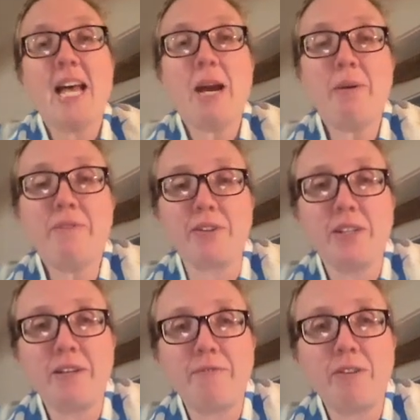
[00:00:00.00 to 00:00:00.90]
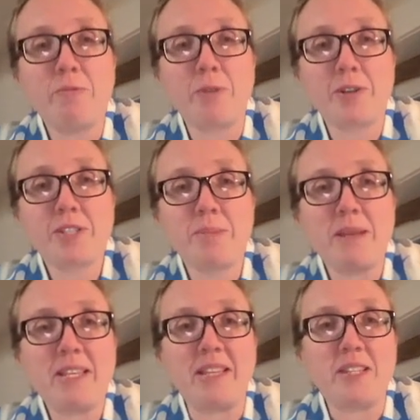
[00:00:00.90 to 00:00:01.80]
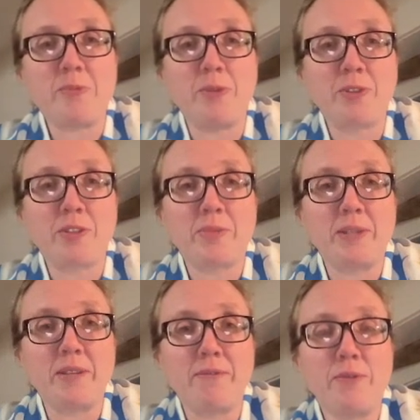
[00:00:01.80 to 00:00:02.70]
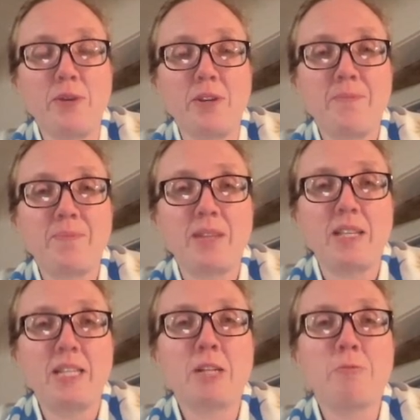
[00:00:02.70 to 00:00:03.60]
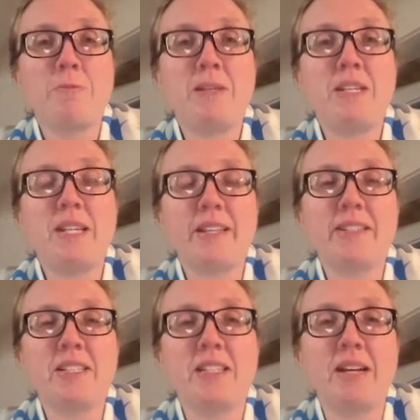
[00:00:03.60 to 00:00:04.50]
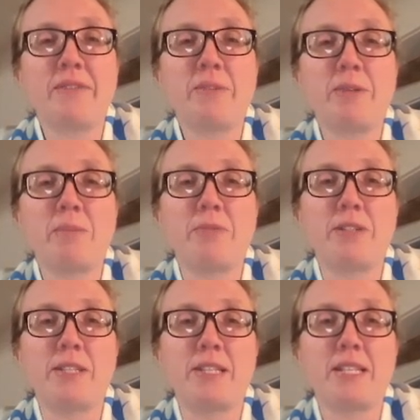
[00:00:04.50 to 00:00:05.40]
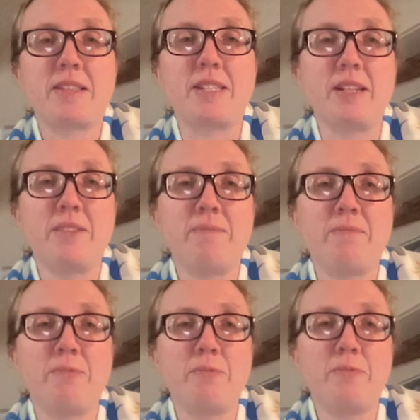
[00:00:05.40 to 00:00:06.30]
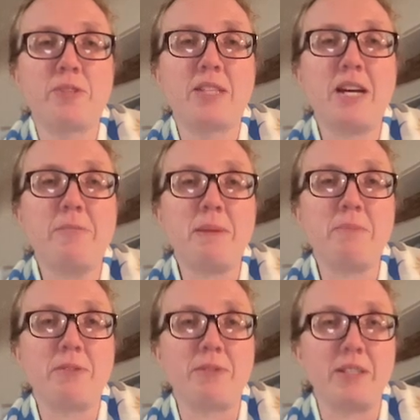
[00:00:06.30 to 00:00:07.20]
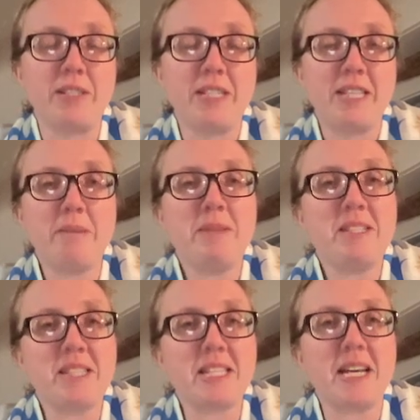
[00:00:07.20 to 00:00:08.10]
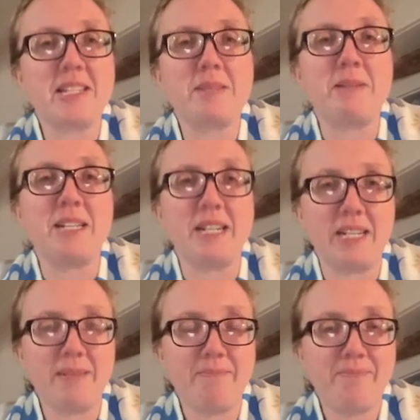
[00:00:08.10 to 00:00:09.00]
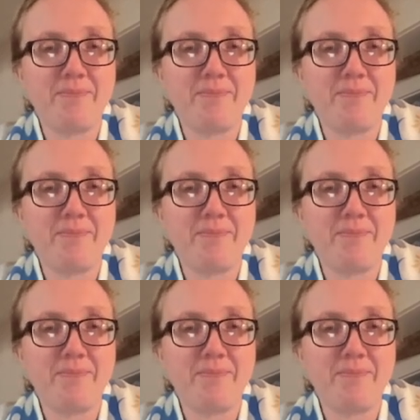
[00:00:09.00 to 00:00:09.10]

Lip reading: However, if we were to make these 1, 3, and 4, there would be nothing left that we could put into this cell. So that would be broken. That means this has to be 9.